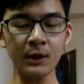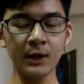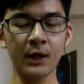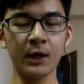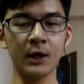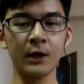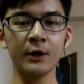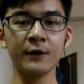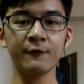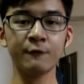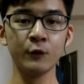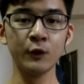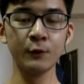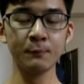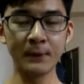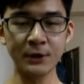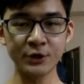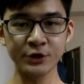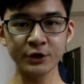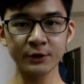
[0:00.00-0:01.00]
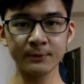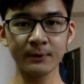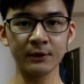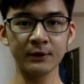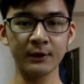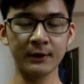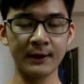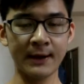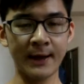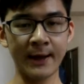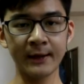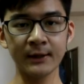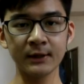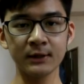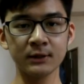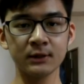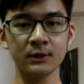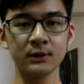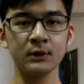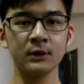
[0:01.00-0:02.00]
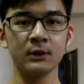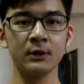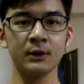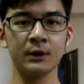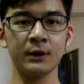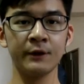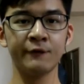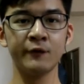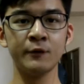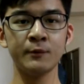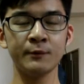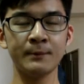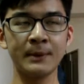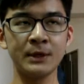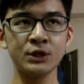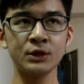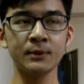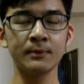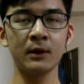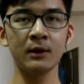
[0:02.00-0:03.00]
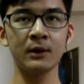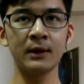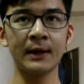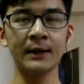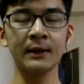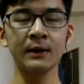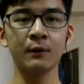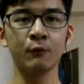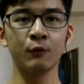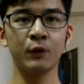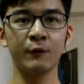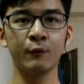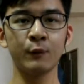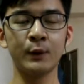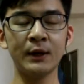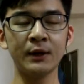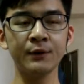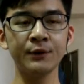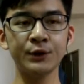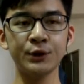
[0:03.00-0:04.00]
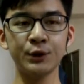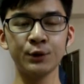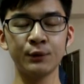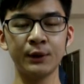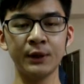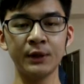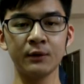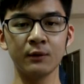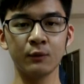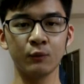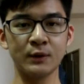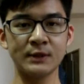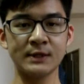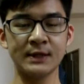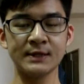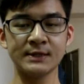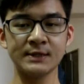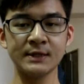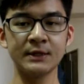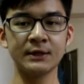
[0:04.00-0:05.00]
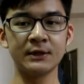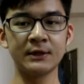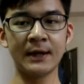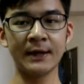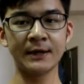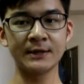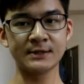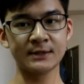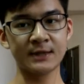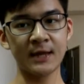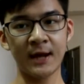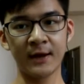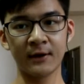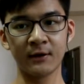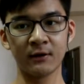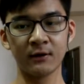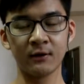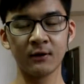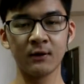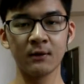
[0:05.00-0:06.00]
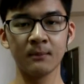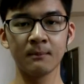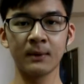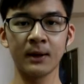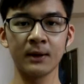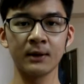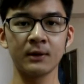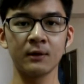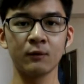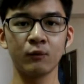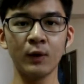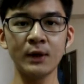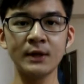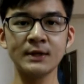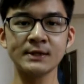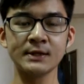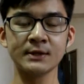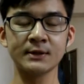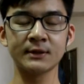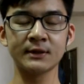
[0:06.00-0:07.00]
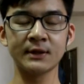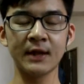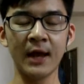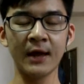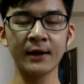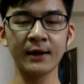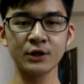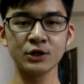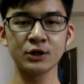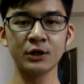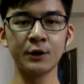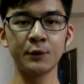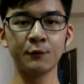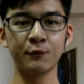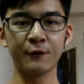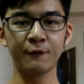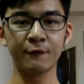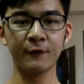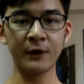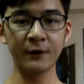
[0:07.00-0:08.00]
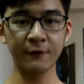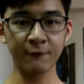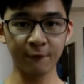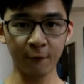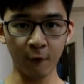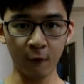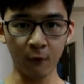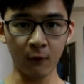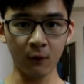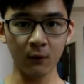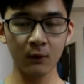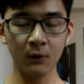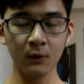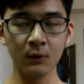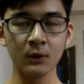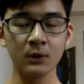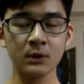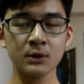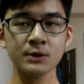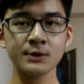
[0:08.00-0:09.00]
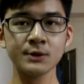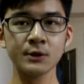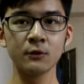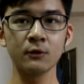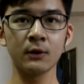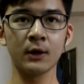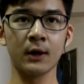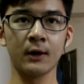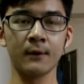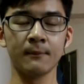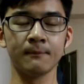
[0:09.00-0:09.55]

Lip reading: if we measure about the length, without the unit, we can say the length is 10. But what is a 10 actually referring for? So